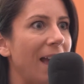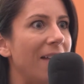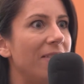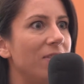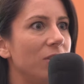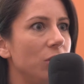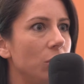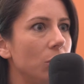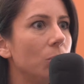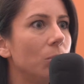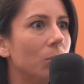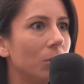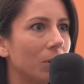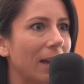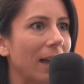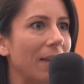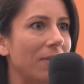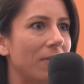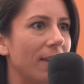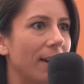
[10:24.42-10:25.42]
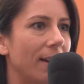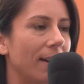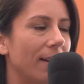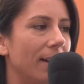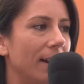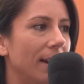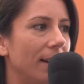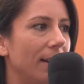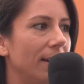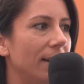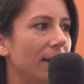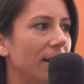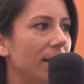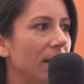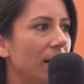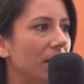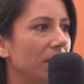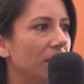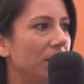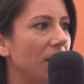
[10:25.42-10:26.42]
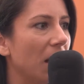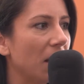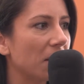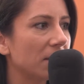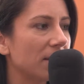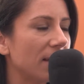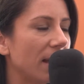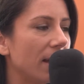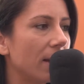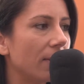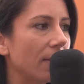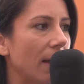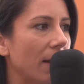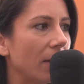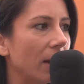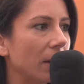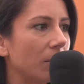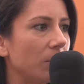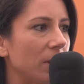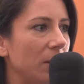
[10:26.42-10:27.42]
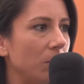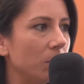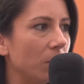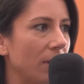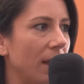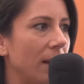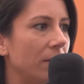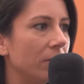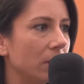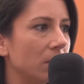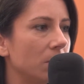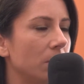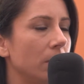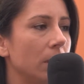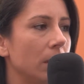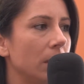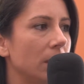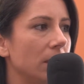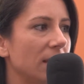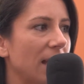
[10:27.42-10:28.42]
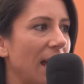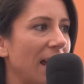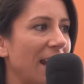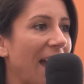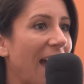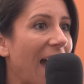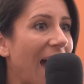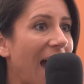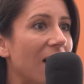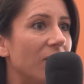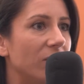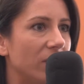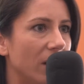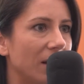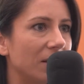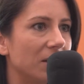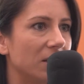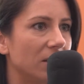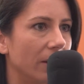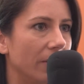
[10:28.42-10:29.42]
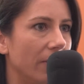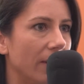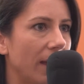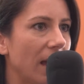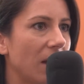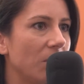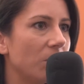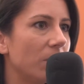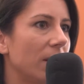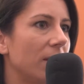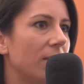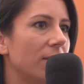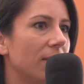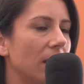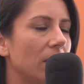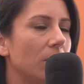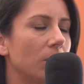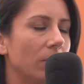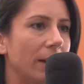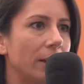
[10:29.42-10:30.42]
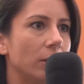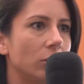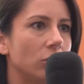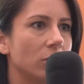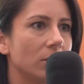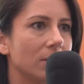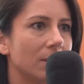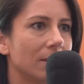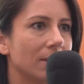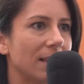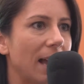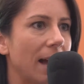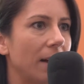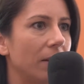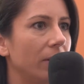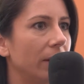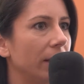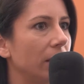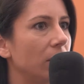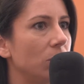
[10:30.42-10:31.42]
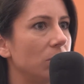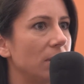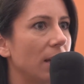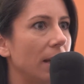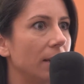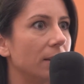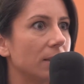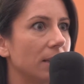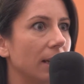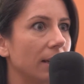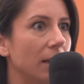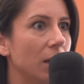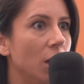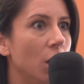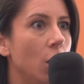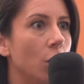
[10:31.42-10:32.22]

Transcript: and you will get there. And not saying that like people that have experienced that have not done that, but I think like just exactly like you said, it's like